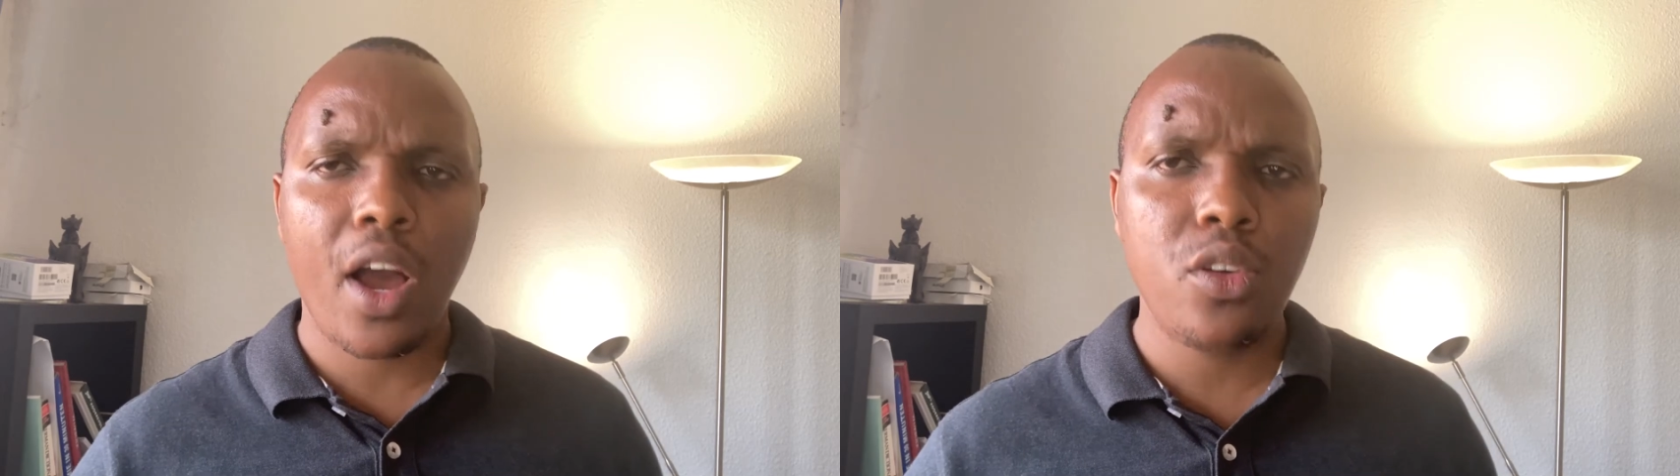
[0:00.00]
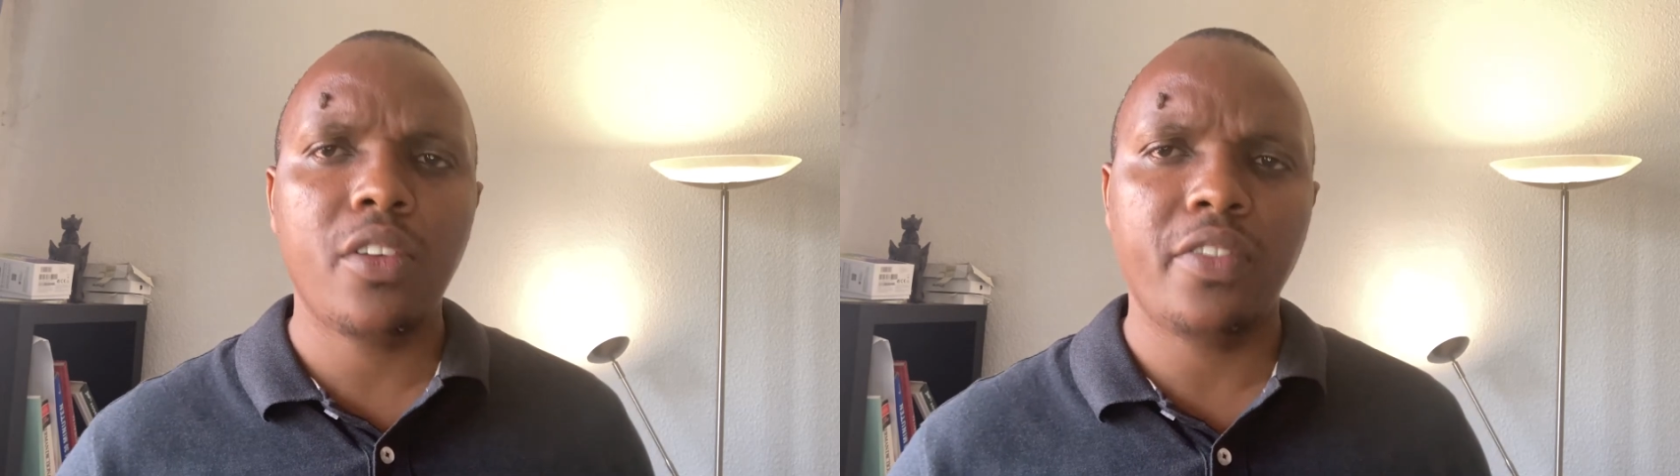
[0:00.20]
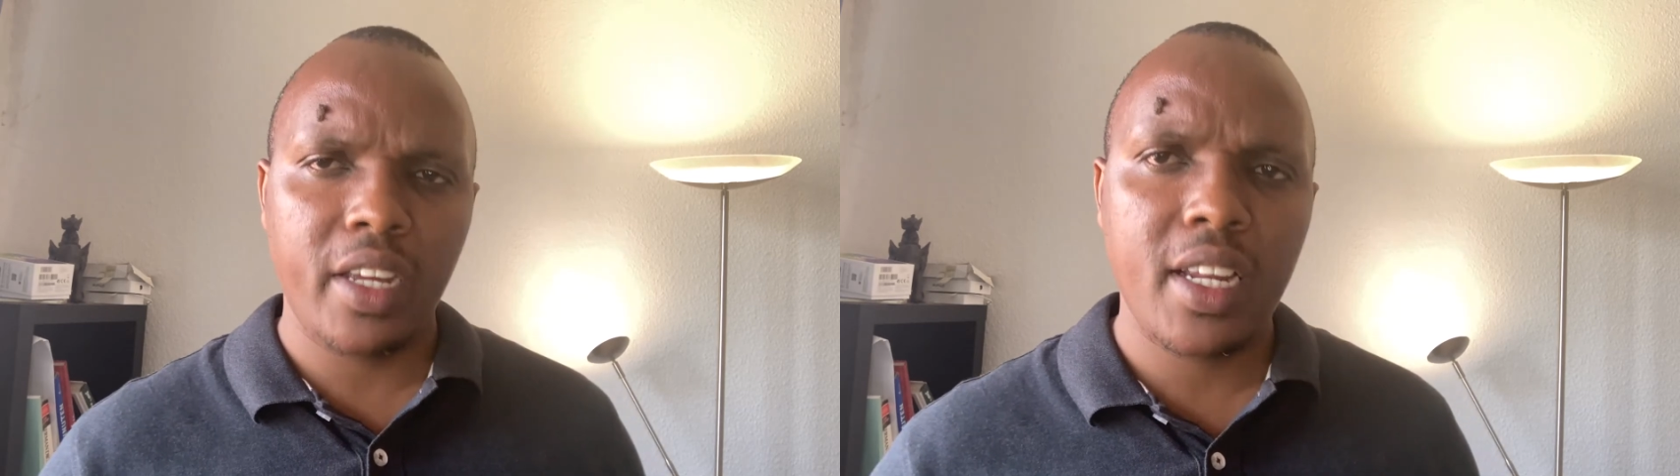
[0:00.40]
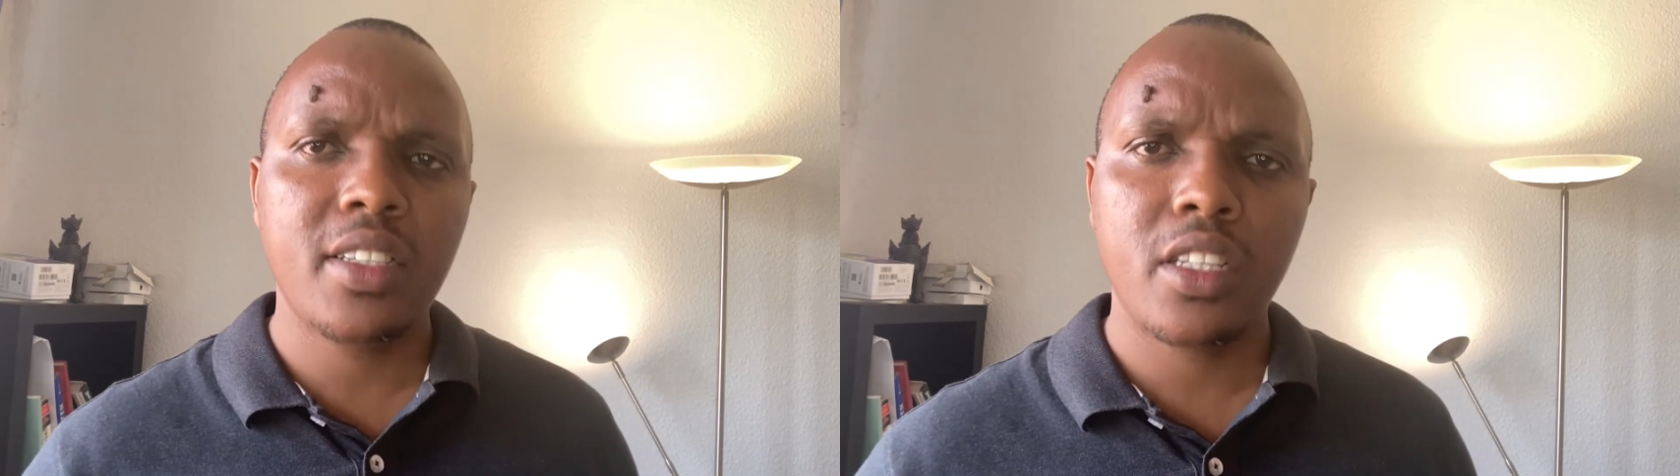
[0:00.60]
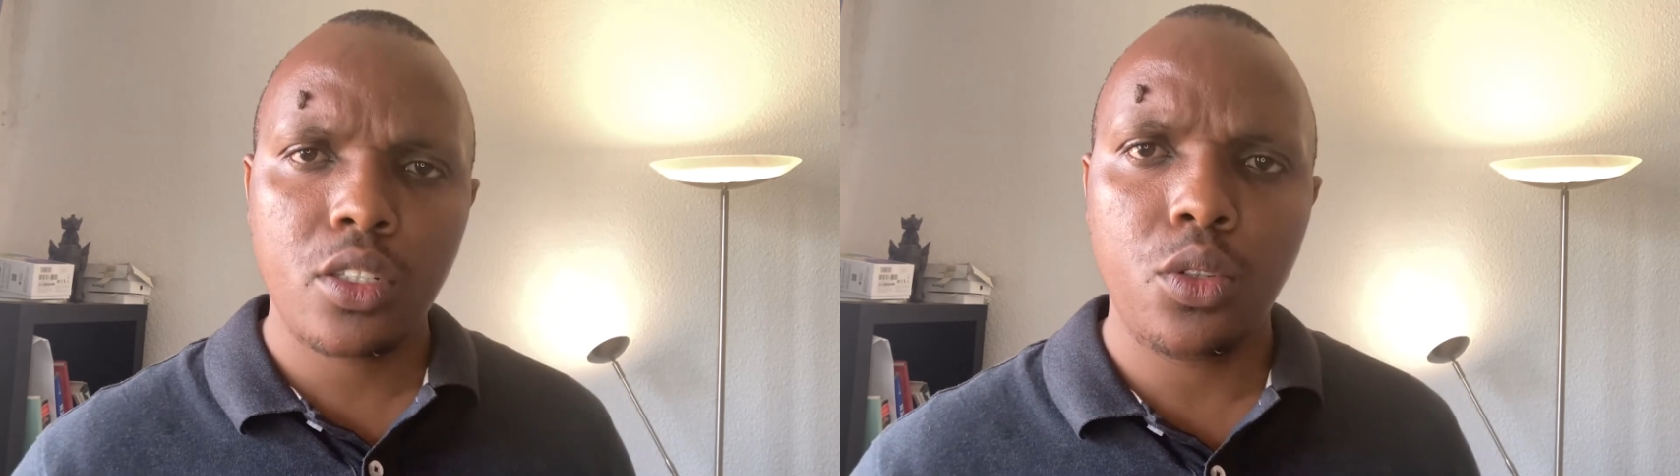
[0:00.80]
your
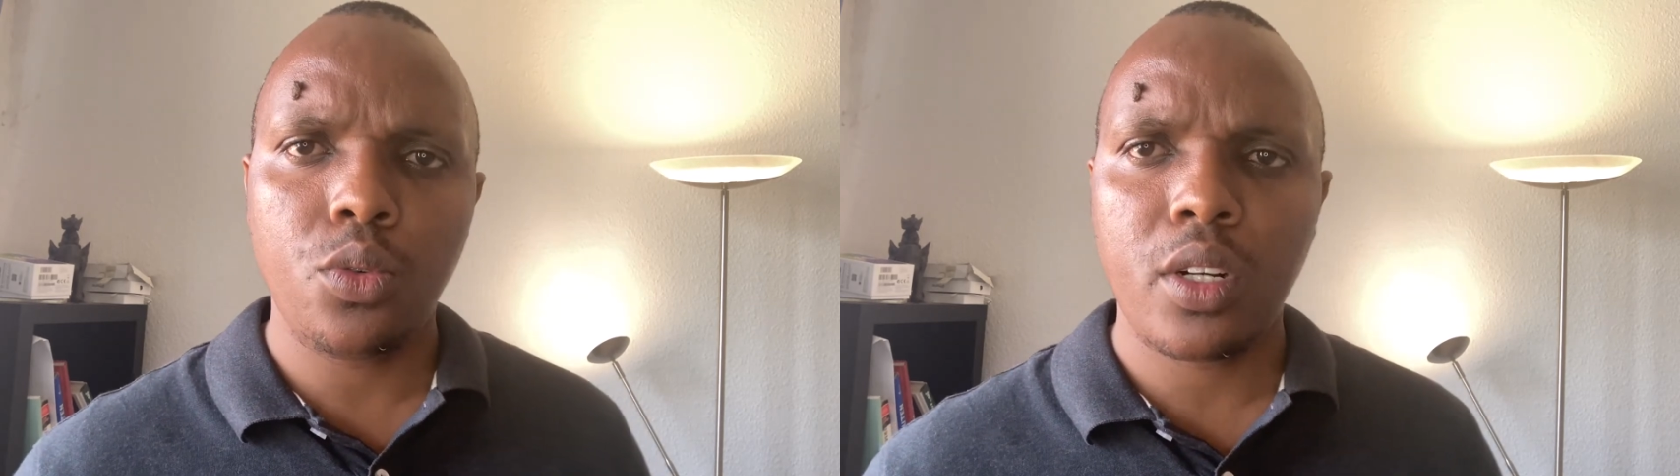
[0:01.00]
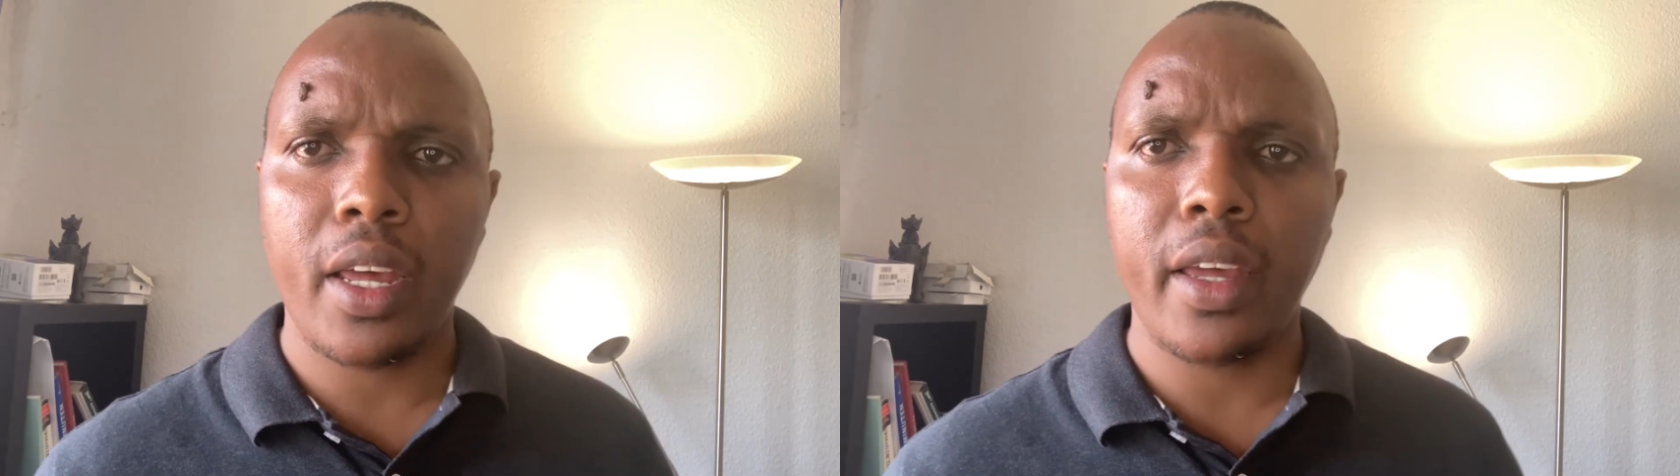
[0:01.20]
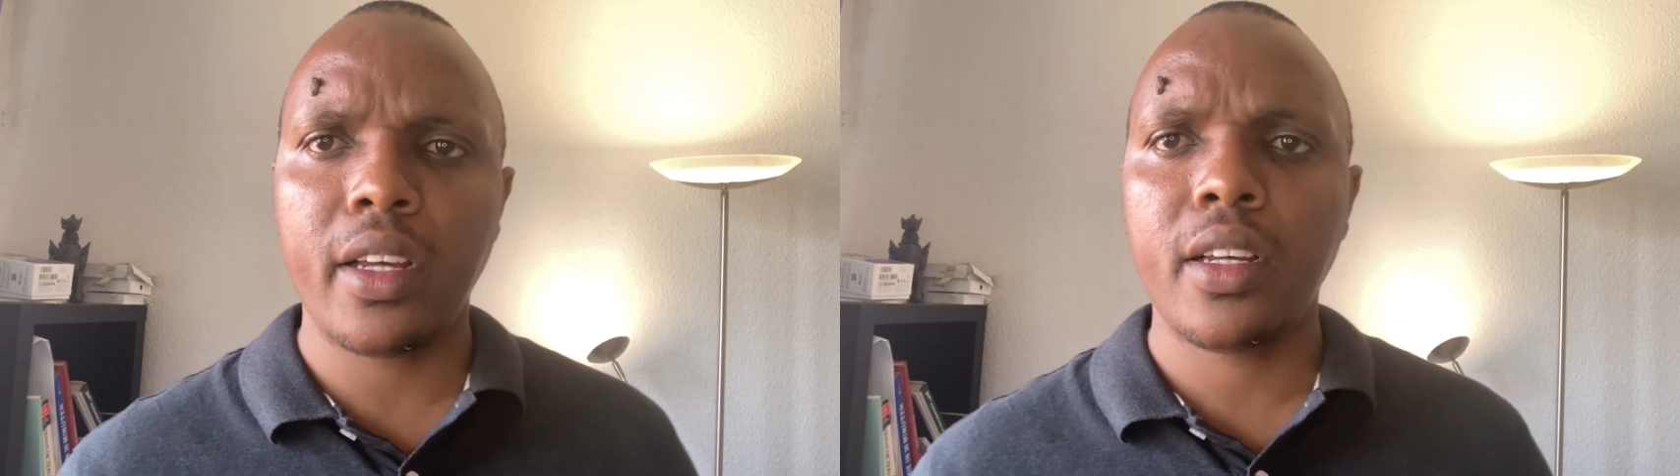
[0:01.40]
finances look like.